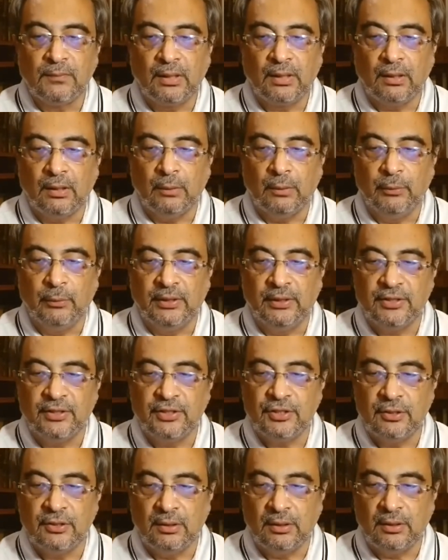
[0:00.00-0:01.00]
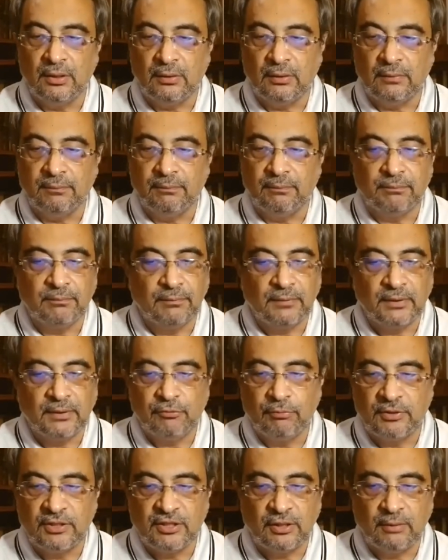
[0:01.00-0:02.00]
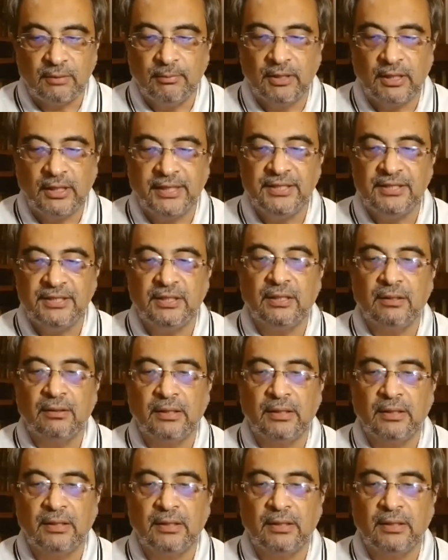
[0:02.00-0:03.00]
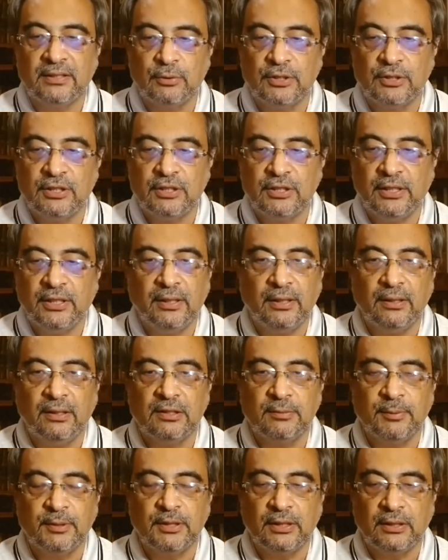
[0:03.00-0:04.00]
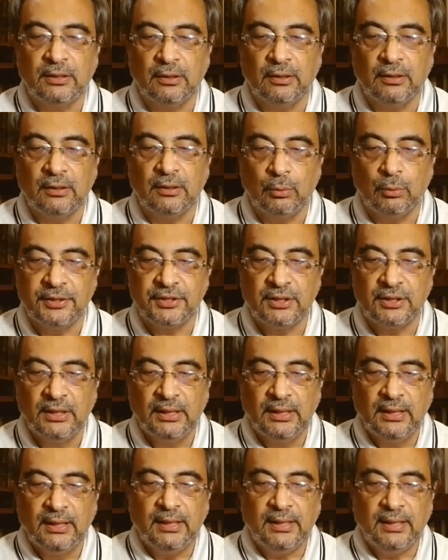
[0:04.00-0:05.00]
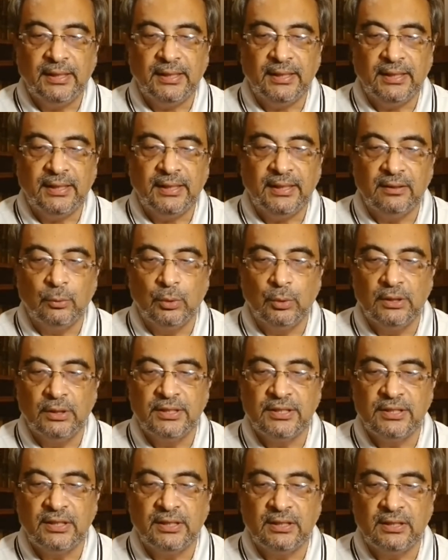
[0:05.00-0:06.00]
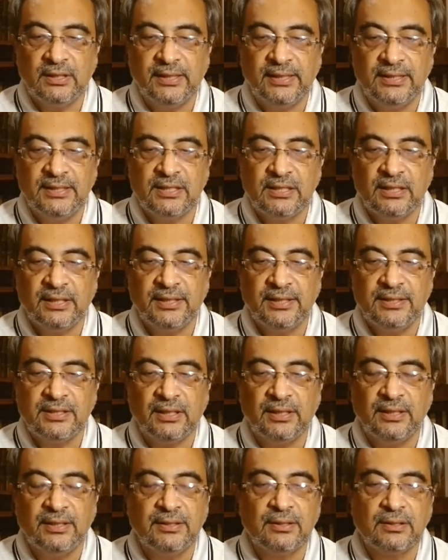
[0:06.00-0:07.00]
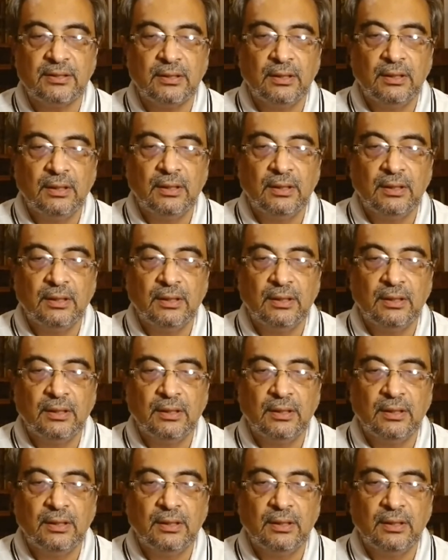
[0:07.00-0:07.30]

uh, with its uh, sermonizing, as I would say in this particular verse. And the words it then says is,